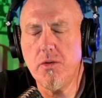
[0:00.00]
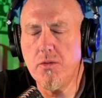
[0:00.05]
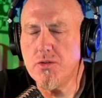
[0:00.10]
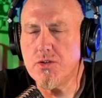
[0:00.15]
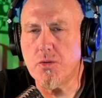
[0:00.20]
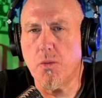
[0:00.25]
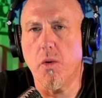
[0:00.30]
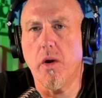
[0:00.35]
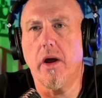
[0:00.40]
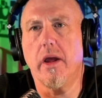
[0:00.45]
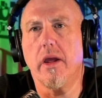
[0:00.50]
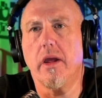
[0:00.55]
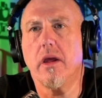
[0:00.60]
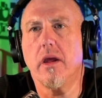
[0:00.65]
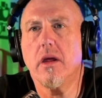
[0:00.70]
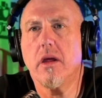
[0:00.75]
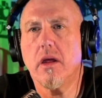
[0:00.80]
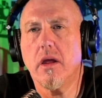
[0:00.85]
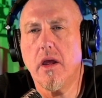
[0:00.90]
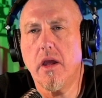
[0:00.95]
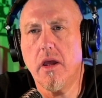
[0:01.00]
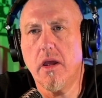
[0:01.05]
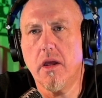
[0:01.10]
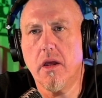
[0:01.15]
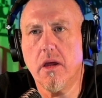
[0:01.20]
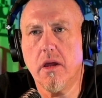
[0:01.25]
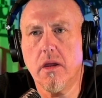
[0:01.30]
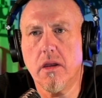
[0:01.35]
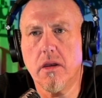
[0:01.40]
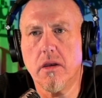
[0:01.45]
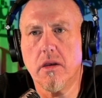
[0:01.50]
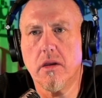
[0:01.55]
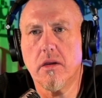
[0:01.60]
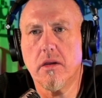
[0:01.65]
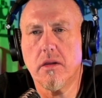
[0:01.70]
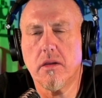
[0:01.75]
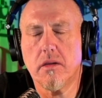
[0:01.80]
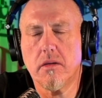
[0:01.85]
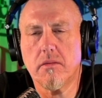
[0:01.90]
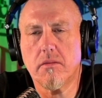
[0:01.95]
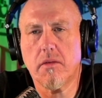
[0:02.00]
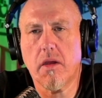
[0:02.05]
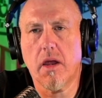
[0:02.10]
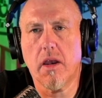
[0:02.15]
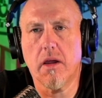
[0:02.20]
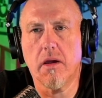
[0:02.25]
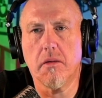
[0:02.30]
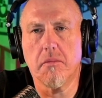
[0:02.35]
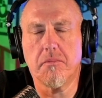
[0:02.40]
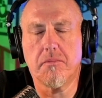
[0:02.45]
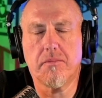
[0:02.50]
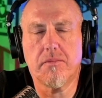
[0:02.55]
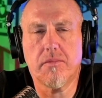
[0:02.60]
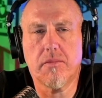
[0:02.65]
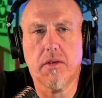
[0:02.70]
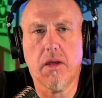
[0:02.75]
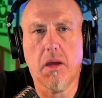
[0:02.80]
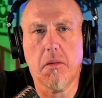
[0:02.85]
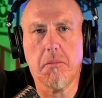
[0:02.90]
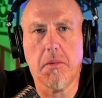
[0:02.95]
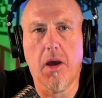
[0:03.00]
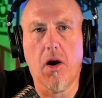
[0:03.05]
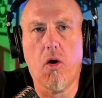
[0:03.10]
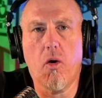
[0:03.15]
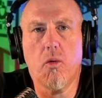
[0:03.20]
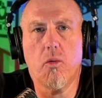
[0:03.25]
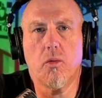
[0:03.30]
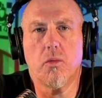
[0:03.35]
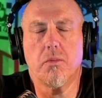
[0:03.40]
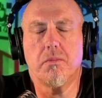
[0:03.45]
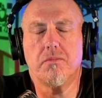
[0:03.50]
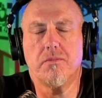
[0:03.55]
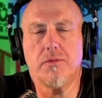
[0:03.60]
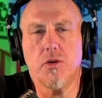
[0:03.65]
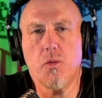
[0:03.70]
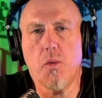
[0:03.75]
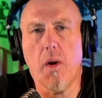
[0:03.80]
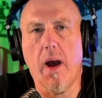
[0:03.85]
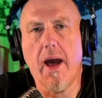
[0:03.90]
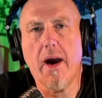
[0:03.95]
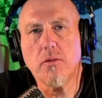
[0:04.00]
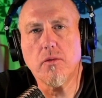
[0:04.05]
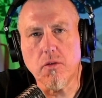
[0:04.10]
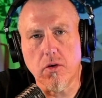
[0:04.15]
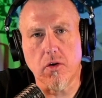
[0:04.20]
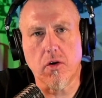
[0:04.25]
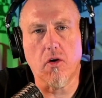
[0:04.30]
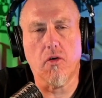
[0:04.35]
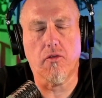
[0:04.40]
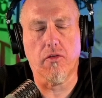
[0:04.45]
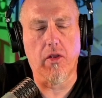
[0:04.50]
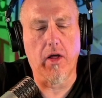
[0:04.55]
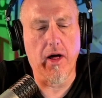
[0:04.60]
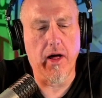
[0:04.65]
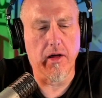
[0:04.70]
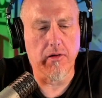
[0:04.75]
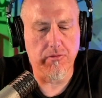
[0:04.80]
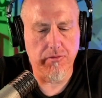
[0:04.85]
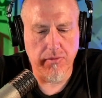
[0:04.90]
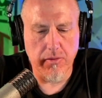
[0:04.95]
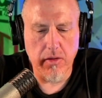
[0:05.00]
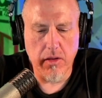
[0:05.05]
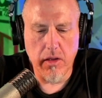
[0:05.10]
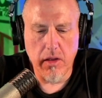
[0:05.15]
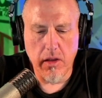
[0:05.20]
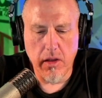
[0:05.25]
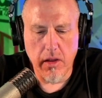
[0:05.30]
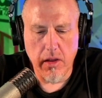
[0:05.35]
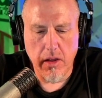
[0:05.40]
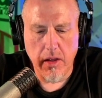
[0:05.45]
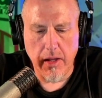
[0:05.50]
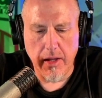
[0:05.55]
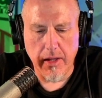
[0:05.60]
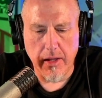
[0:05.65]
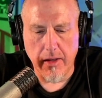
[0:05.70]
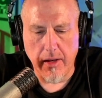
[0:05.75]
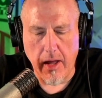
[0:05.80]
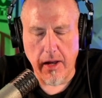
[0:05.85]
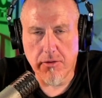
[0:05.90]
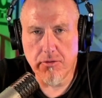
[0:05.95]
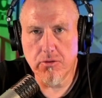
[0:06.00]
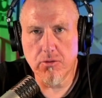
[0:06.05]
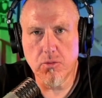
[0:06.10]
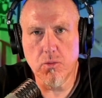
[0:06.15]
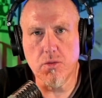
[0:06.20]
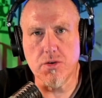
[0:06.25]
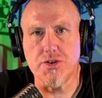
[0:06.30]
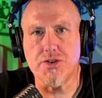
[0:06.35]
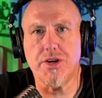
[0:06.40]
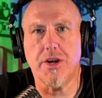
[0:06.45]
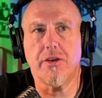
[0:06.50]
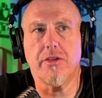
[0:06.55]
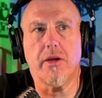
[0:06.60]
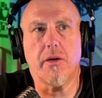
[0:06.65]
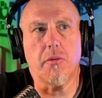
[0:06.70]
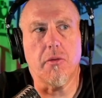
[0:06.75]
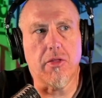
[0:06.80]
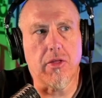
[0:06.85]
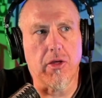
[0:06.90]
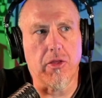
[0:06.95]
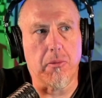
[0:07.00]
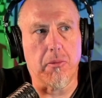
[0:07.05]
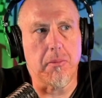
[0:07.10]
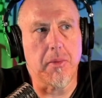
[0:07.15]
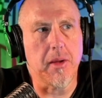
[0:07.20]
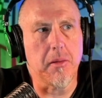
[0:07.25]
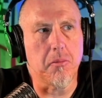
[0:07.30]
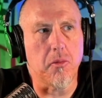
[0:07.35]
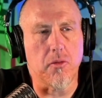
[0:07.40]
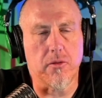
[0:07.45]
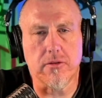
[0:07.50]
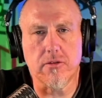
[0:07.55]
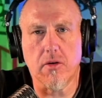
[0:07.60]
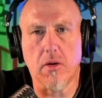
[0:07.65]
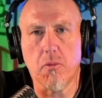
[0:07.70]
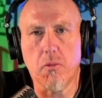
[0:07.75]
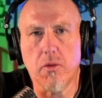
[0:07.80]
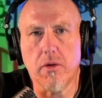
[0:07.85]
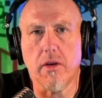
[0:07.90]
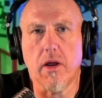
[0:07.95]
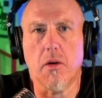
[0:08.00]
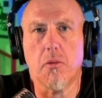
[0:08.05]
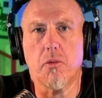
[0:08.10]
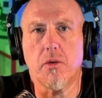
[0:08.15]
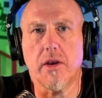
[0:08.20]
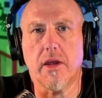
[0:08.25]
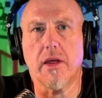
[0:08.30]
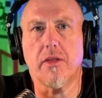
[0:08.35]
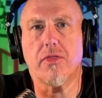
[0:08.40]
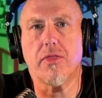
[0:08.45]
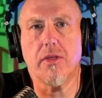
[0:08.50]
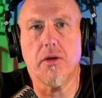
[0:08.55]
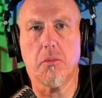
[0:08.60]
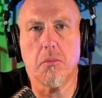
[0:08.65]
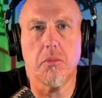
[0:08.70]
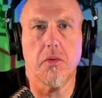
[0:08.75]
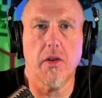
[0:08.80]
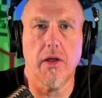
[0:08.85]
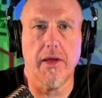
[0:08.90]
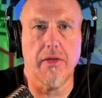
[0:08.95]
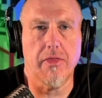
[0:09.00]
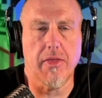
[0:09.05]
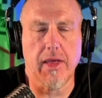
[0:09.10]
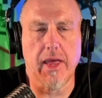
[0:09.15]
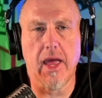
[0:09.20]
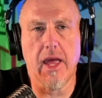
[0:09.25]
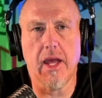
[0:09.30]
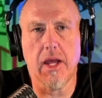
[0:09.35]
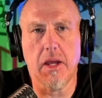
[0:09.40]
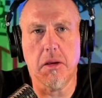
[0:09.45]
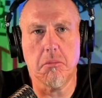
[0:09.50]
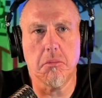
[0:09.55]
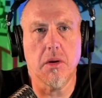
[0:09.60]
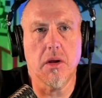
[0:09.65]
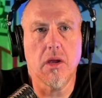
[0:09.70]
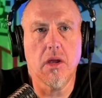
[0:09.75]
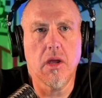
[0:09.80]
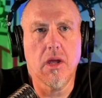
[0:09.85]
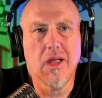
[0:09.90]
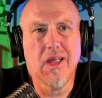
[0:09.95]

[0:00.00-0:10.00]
huge way, and kind of give me a whole new outlook on life. And I just want to share that with other people. So I want to get them playing the game,